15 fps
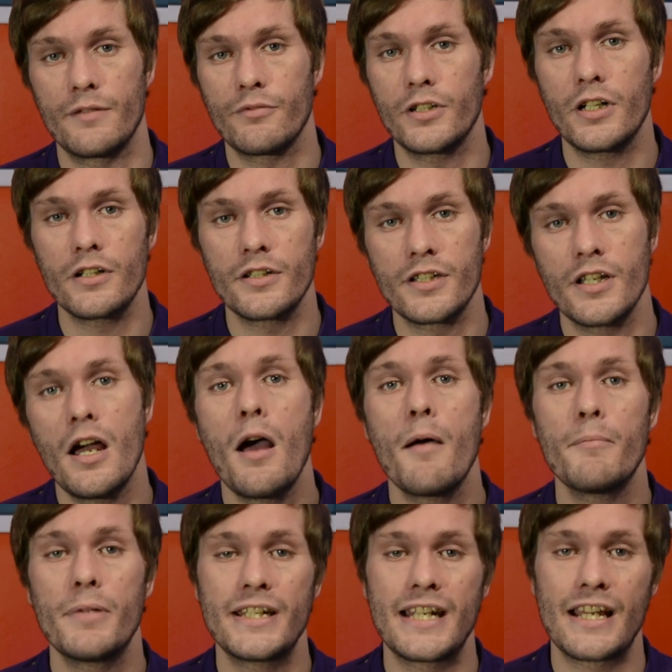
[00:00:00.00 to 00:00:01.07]
products,
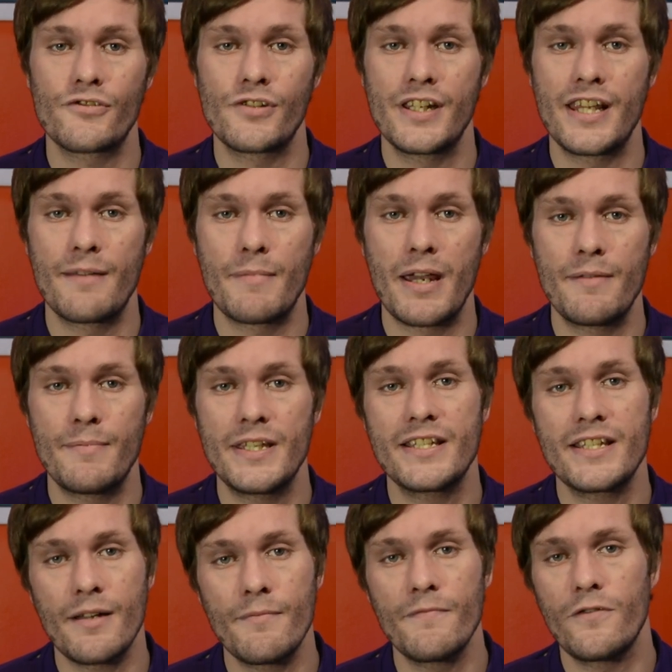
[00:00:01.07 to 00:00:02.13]
but naturally there may be
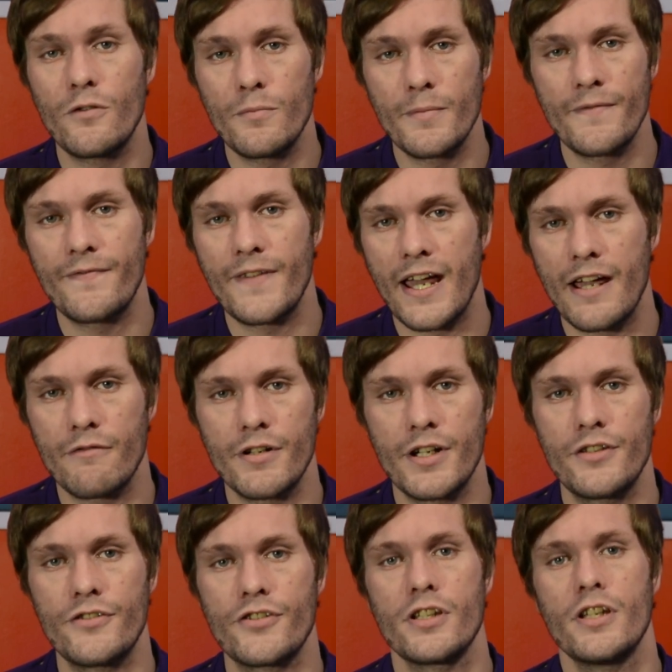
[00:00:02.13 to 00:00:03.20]
some form of
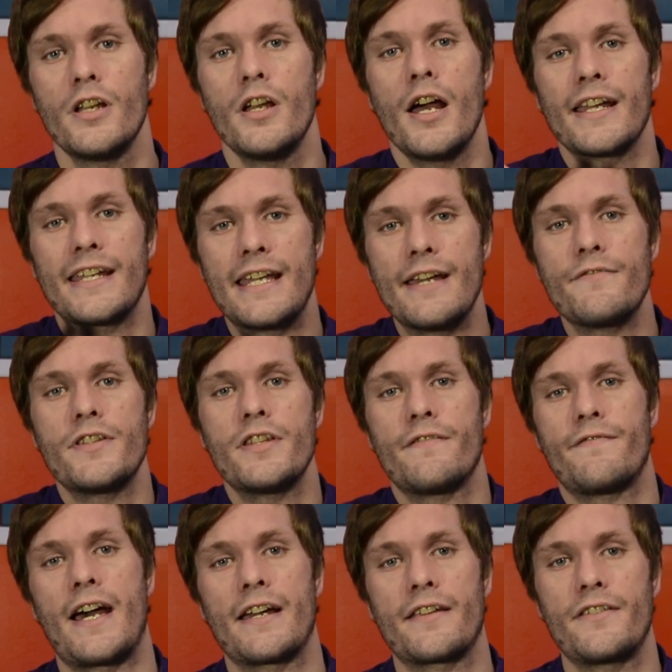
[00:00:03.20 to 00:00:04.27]
variance given the
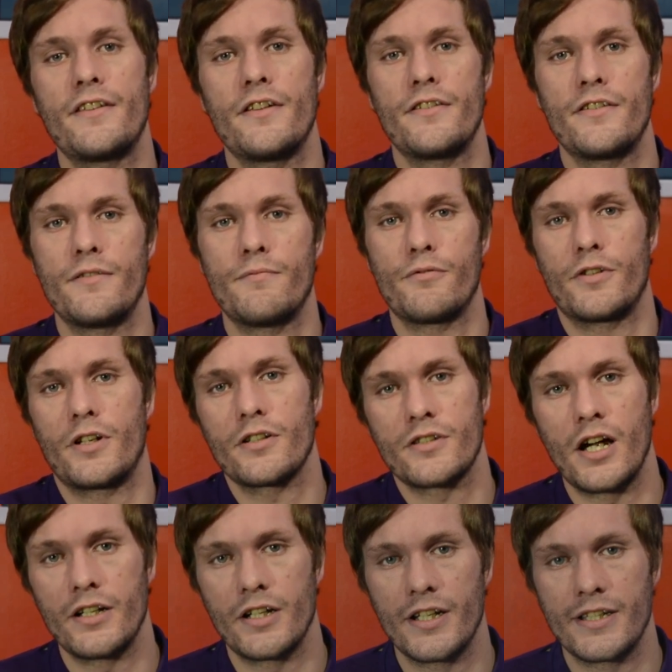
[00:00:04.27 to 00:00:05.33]
fact that the products
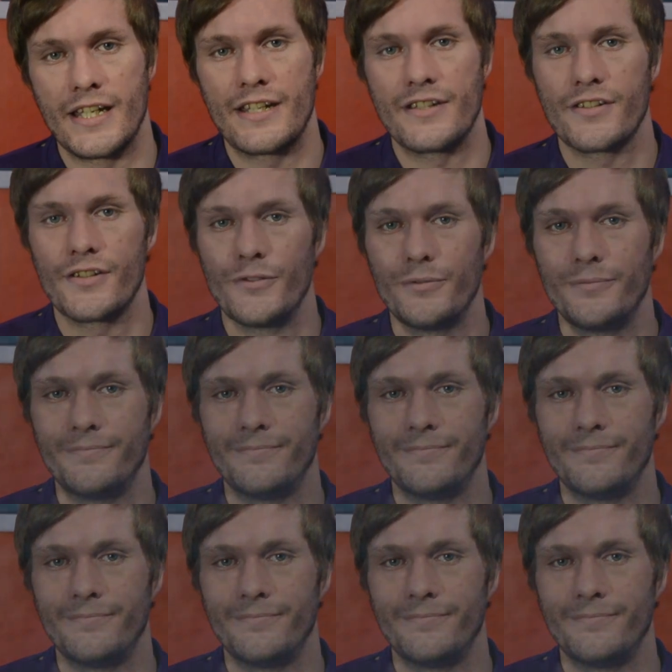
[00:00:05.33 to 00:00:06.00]
aren't identical.